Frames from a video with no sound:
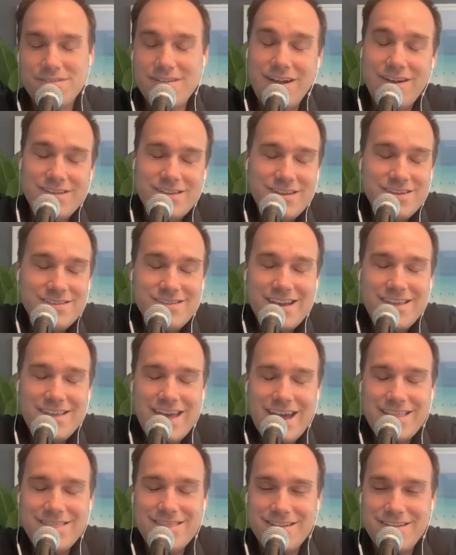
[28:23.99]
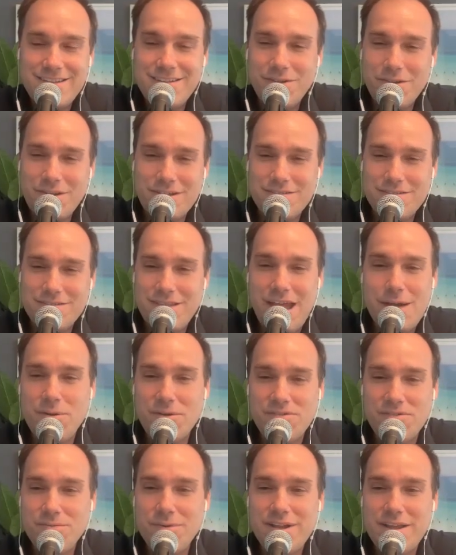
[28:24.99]
Now you say that, then you look at Dabo
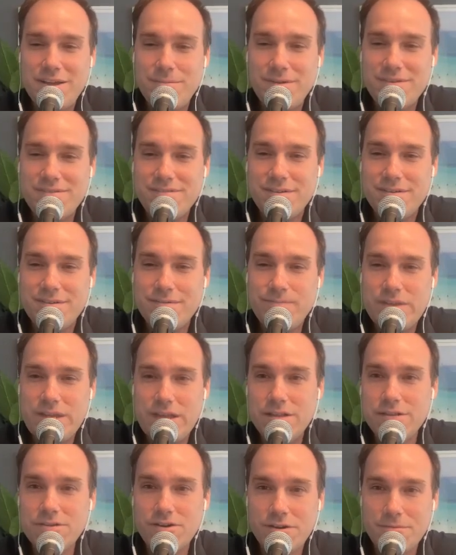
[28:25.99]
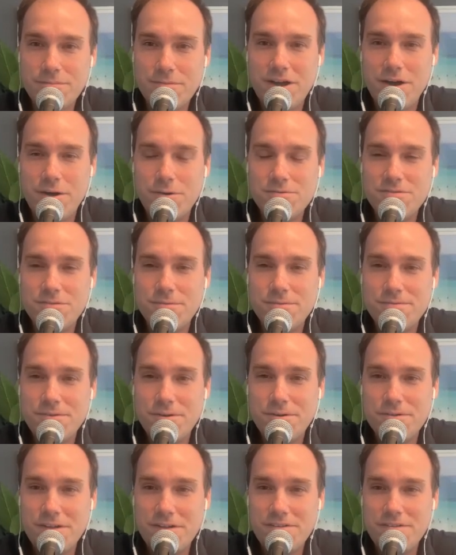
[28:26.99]
Swinney was a interim coach who's
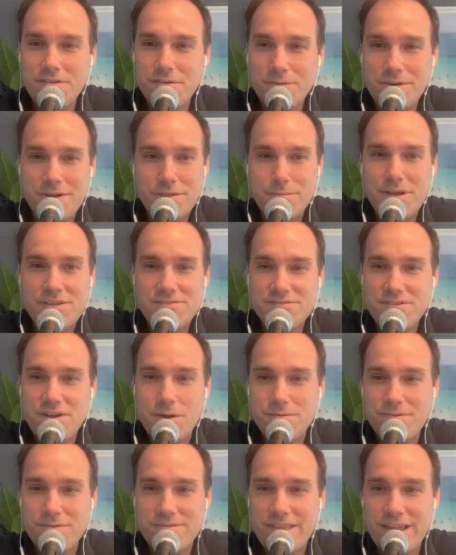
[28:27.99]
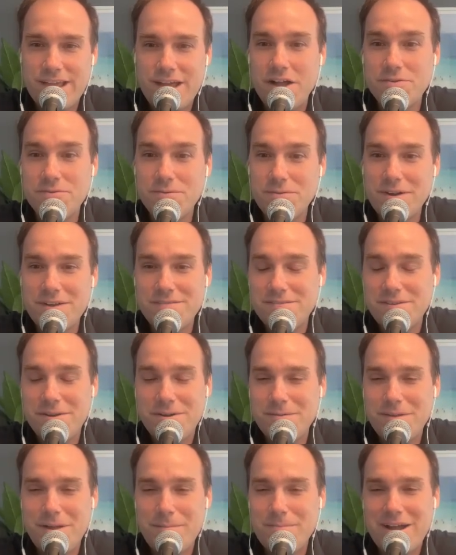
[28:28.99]
turned into one of the best coaches in the country.
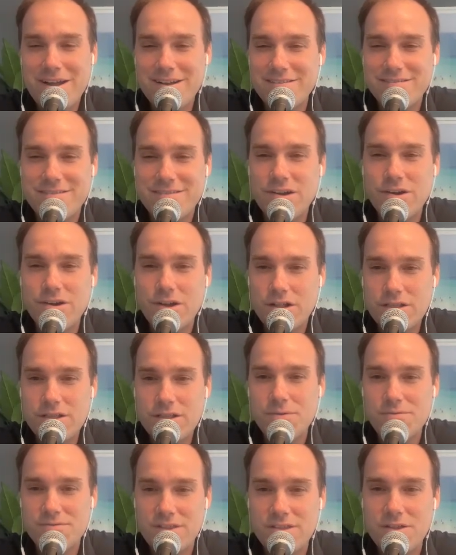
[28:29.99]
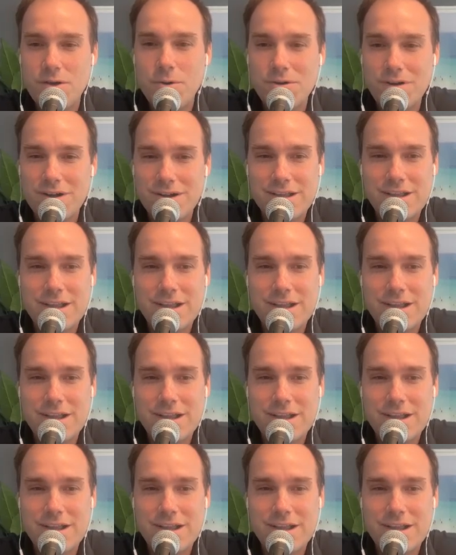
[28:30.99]
So I'm not going to sit here and close the door on it.